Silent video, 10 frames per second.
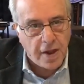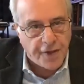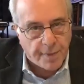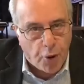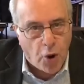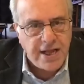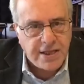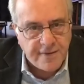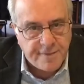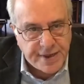The
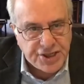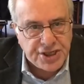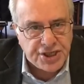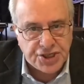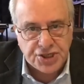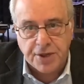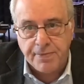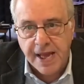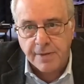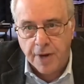point of business is to
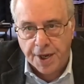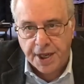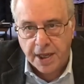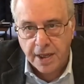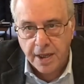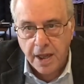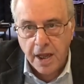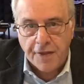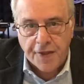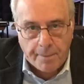make money.
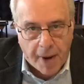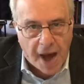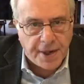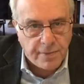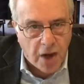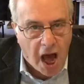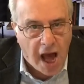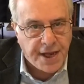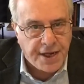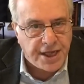The bottom
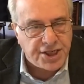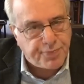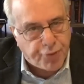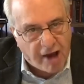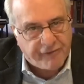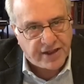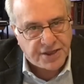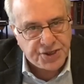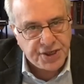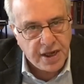line is
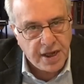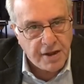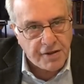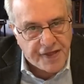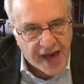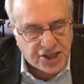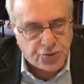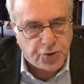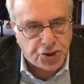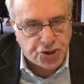profits.
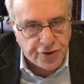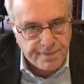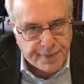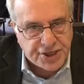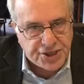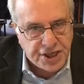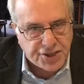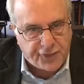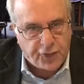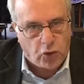That's what you're in business
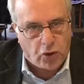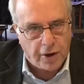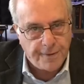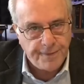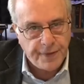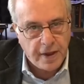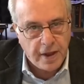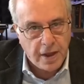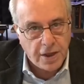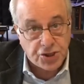for.
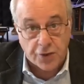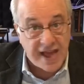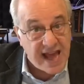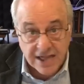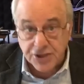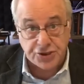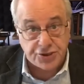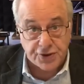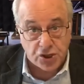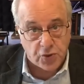So the answer
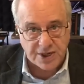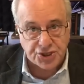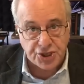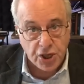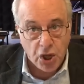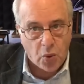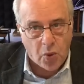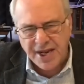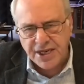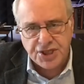to the question,
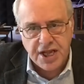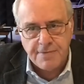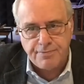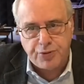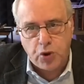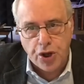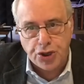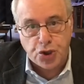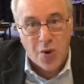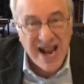why does the employer
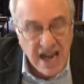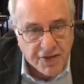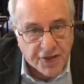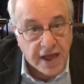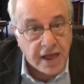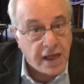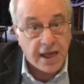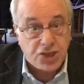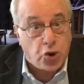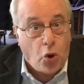do anything, is